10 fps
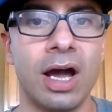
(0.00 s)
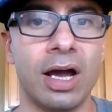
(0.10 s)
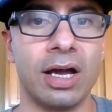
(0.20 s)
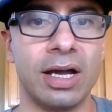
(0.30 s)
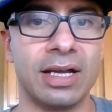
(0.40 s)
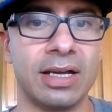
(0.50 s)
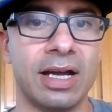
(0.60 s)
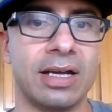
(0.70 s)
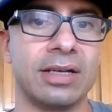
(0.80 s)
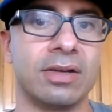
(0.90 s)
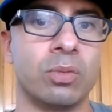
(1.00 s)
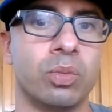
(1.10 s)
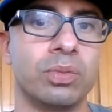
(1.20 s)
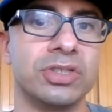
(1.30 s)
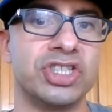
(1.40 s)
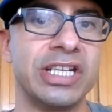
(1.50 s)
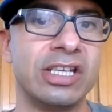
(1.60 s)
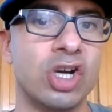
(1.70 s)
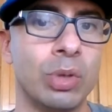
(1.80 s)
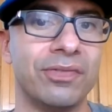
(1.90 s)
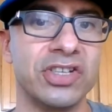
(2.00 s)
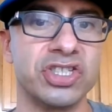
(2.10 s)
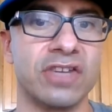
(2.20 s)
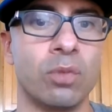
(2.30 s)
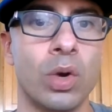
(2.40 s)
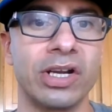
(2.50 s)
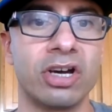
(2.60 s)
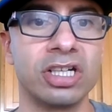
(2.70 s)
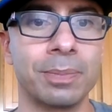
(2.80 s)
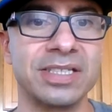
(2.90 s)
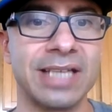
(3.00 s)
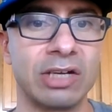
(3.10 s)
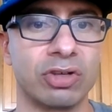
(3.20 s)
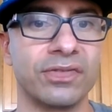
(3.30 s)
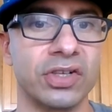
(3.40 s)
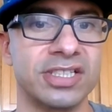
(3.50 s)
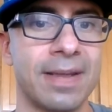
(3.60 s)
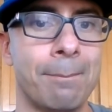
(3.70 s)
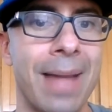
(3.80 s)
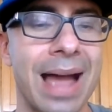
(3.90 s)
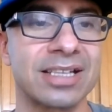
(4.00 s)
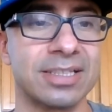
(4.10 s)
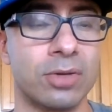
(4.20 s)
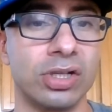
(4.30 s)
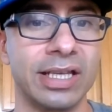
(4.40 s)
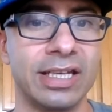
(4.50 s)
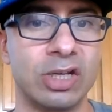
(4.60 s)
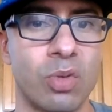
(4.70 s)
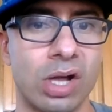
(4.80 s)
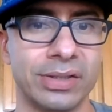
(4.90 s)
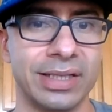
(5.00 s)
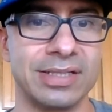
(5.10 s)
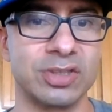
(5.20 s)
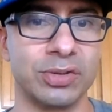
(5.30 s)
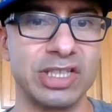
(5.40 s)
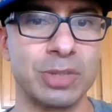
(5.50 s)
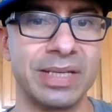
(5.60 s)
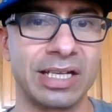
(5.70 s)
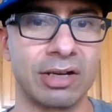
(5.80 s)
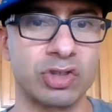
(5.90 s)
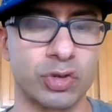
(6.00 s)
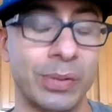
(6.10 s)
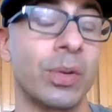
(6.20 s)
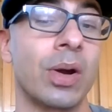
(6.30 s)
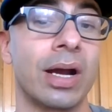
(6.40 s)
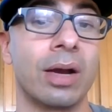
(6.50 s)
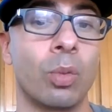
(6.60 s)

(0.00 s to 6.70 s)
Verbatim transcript: Uh, uh, Gini coefficient of 100% refers to maximal inequality. So this would be a country where,